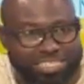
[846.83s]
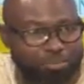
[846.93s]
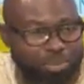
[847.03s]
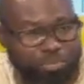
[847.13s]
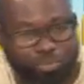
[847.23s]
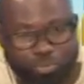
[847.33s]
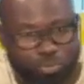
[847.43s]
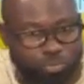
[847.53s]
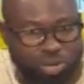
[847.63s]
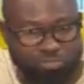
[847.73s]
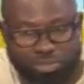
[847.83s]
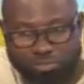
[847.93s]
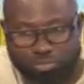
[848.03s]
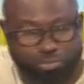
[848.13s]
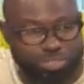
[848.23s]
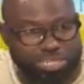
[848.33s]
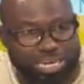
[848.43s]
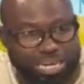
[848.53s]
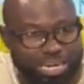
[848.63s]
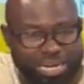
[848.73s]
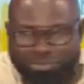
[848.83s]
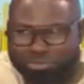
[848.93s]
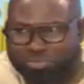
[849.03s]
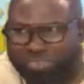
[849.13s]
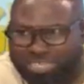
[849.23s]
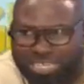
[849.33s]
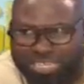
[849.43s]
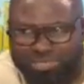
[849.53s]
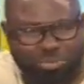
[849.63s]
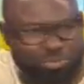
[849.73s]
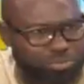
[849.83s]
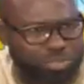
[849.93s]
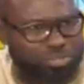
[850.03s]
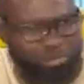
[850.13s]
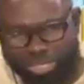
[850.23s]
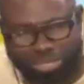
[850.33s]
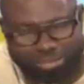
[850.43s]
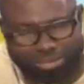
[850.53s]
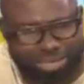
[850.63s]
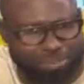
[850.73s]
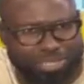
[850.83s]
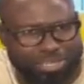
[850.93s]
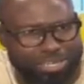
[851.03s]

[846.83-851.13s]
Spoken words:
the people who have been put together are going to fight against corruption, so it's okay. I mean...